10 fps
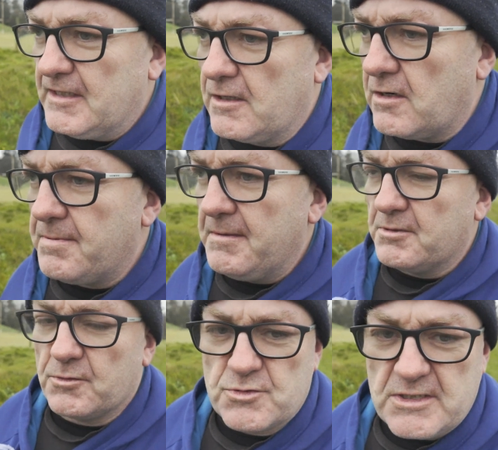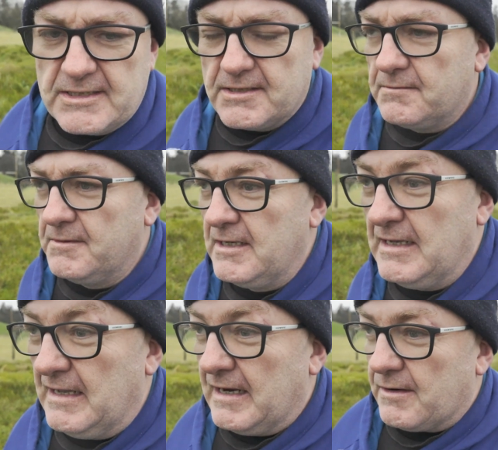a lot of people don't stick to them.
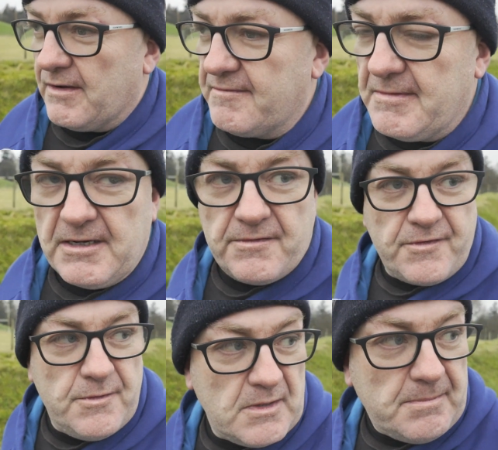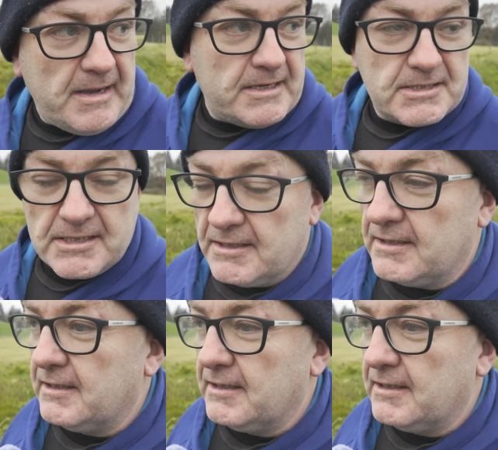No, I've made a few in the past